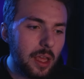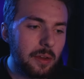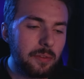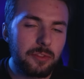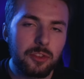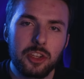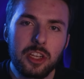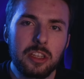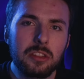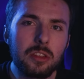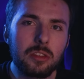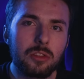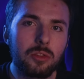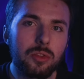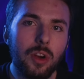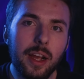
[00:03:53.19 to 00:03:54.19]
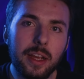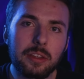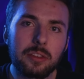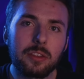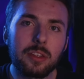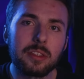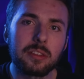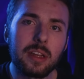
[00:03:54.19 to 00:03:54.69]
if Jesus
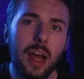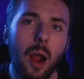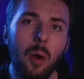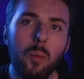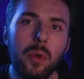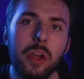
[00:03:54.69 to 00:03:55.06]
Christ is not